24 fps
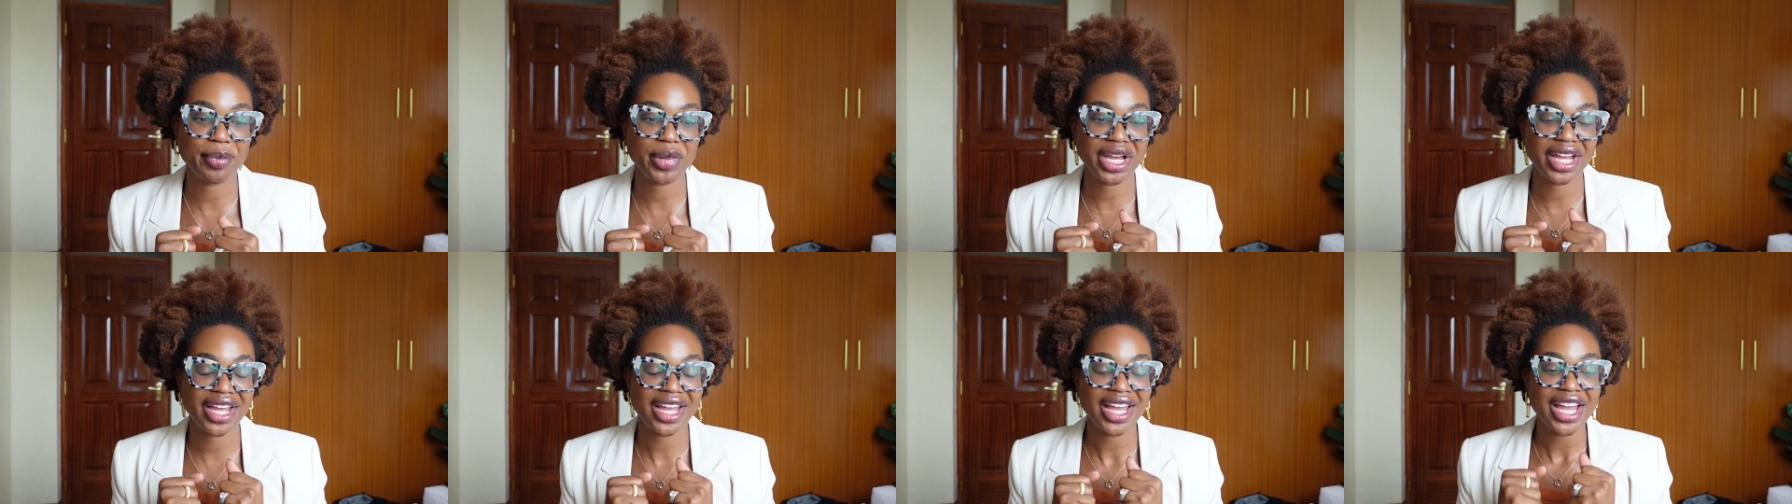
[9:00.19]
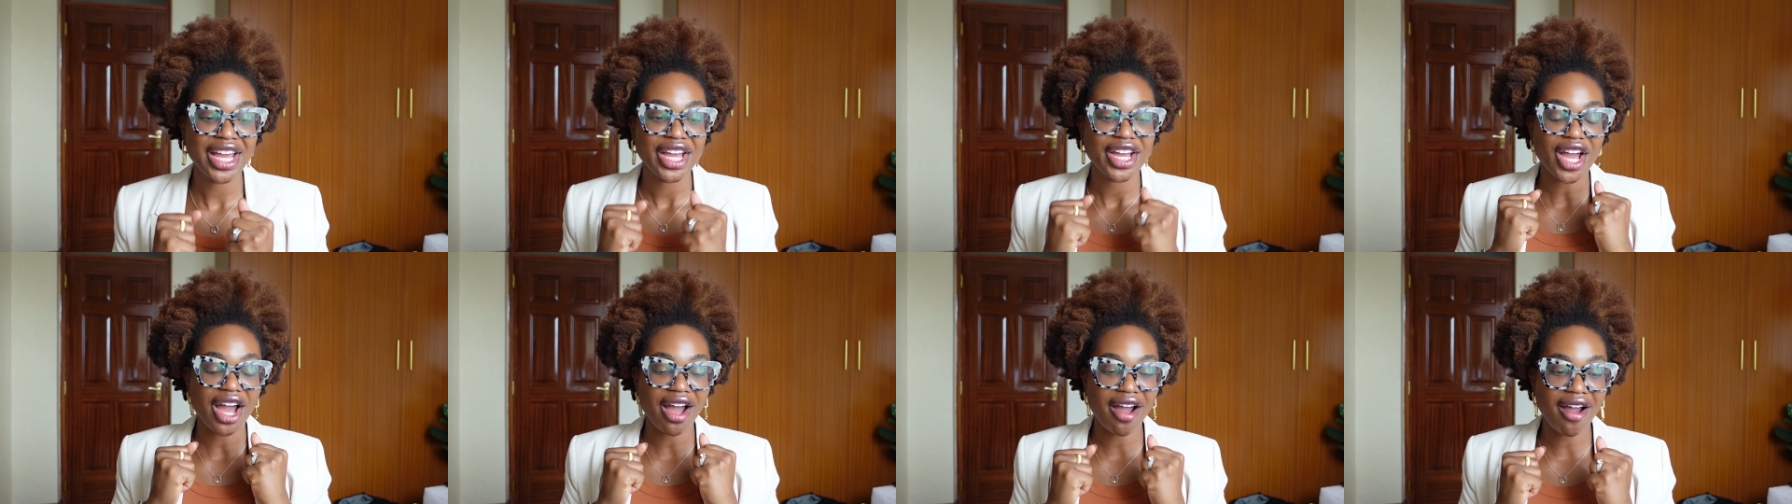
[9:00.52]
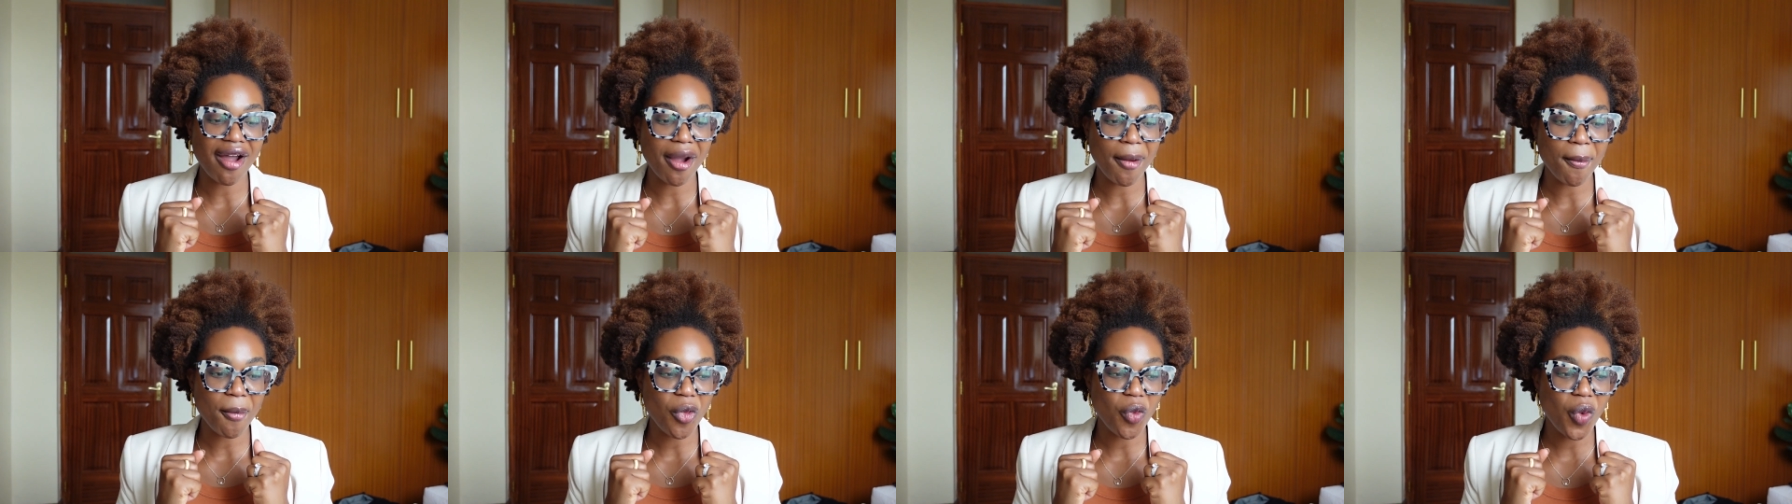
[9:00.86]
But
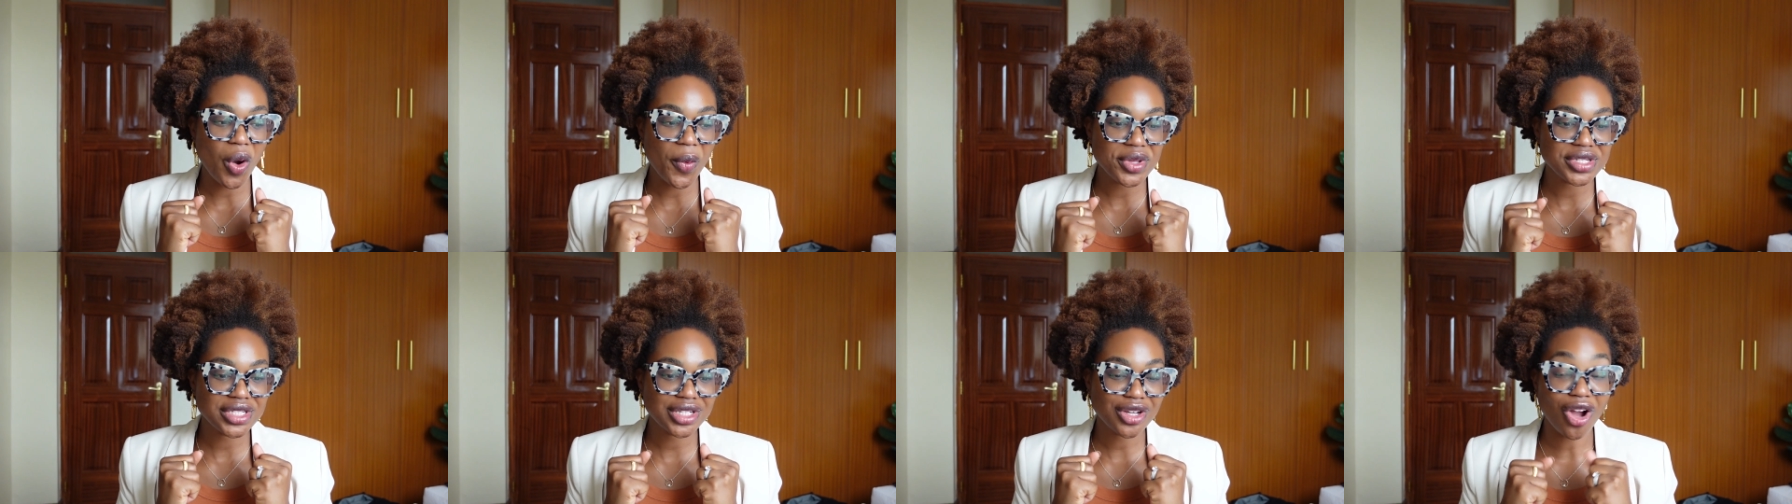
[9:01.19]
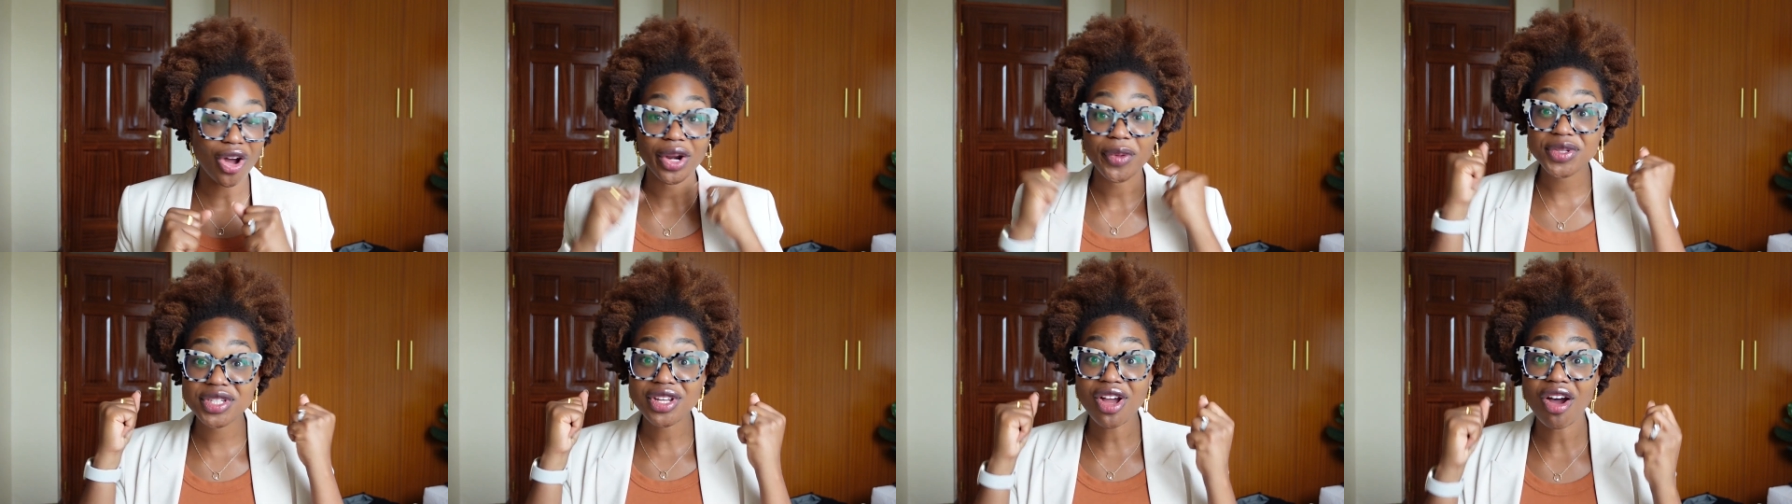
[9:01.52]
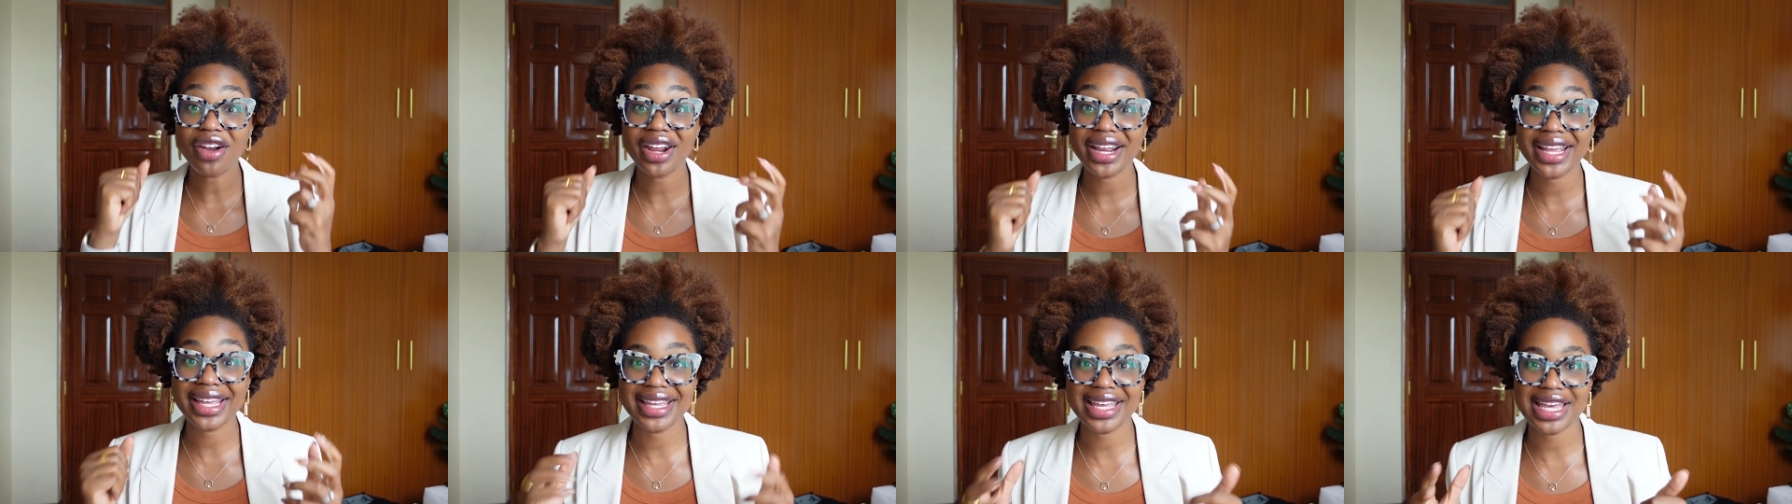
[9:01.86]
um, what was it called? It was
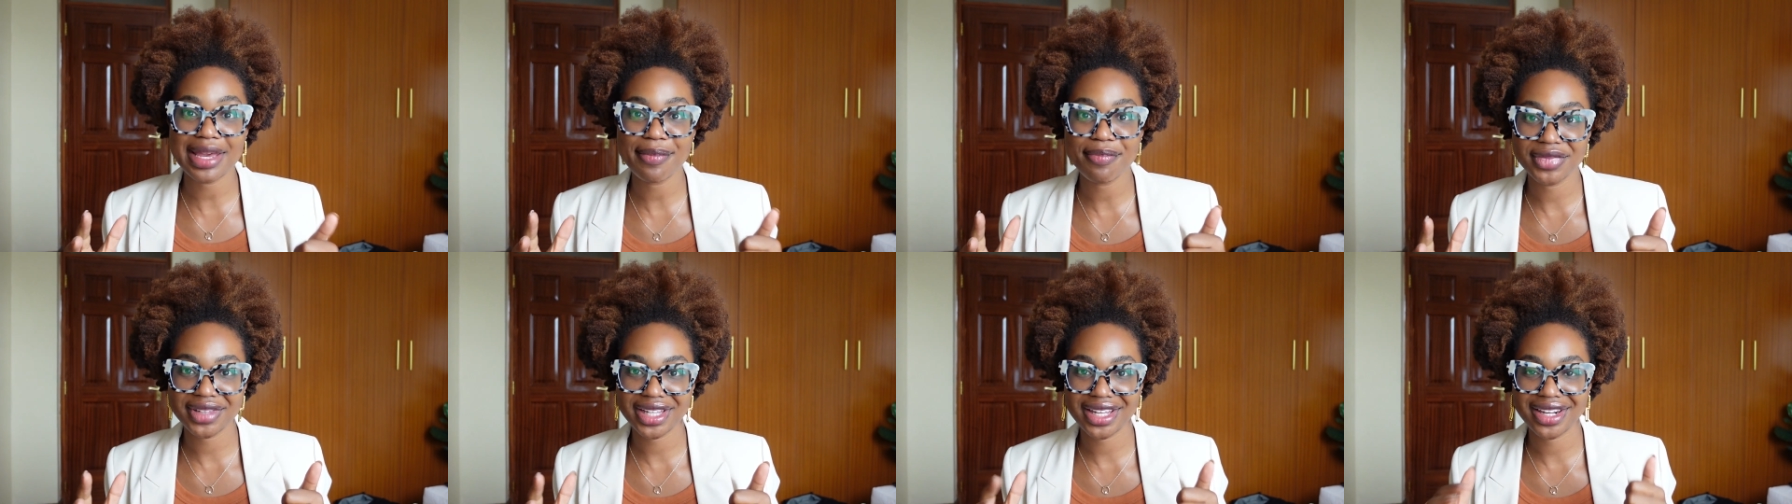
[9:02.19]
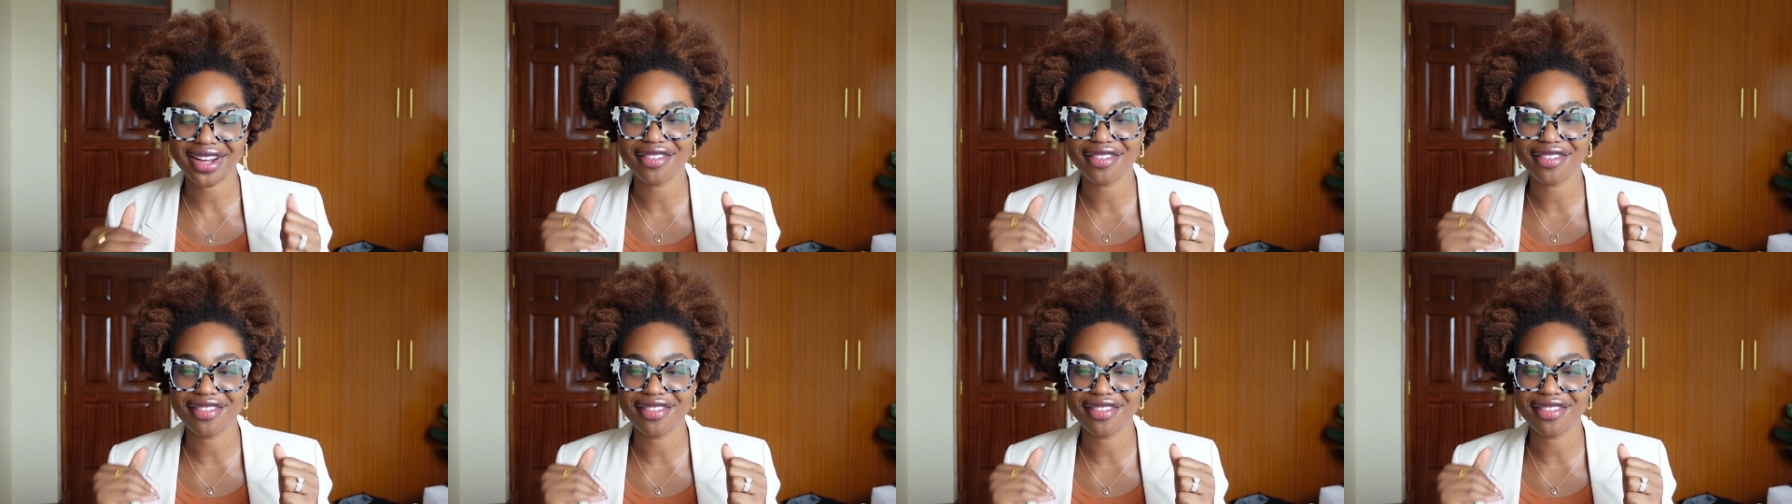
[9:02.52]
called a gimlet,